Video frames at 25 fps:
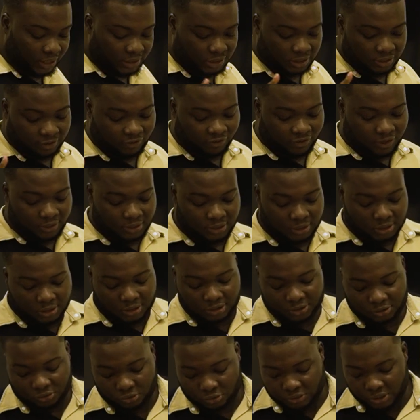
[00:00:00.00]
I said, the first thing
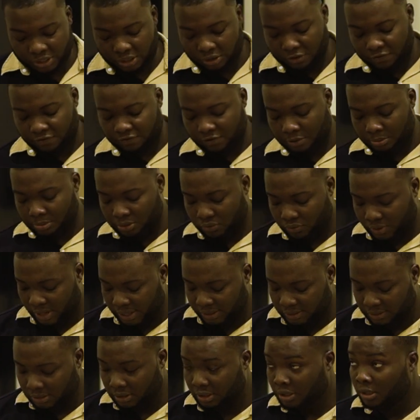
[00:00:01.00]
is to get your framing
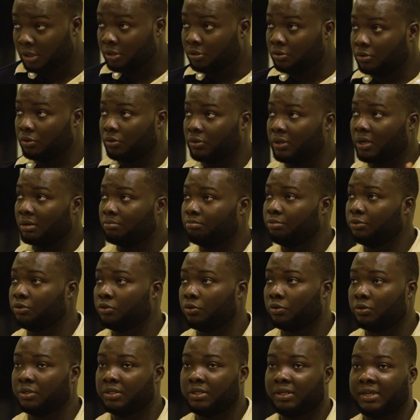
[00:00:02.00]
right. So you can put
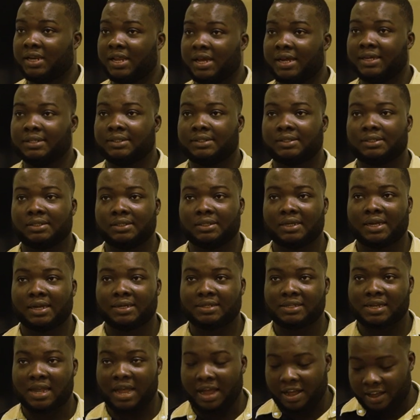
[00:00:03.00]
on the lights
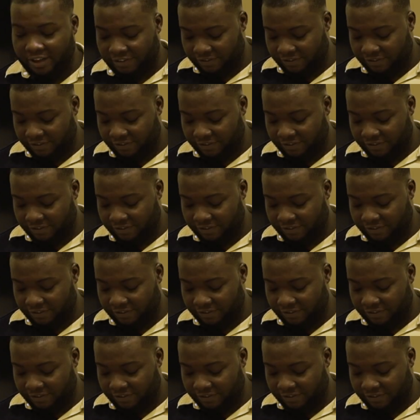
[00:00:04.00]
that are